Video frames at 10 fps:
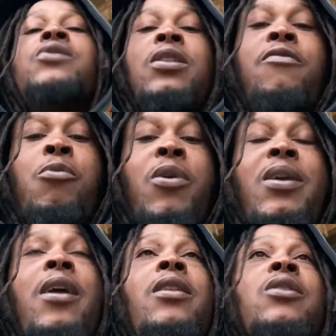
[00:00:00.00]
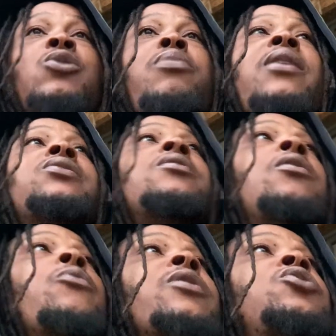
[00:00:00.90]
and even we can't express it.
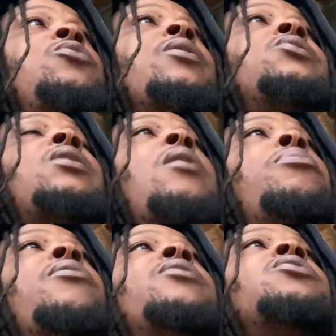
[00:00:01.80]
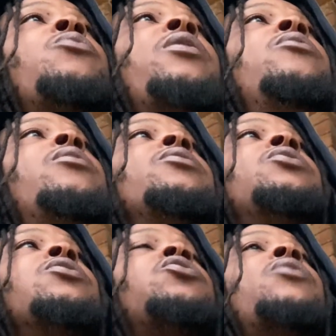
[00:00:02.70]
And once you get to that point to where you could
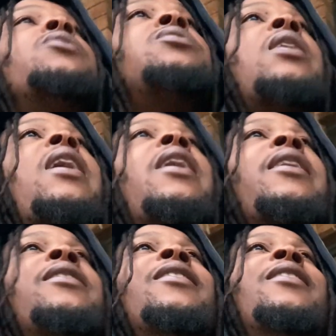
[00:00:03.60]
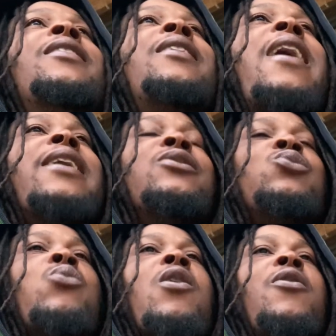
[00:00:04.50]
just trust God at his
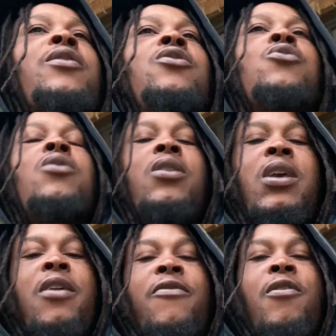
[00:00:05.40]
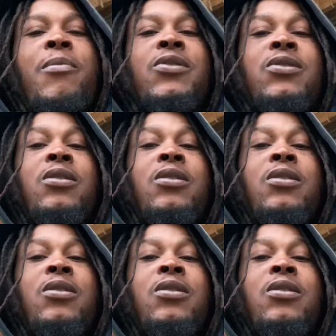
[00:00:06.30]
word, and you can give him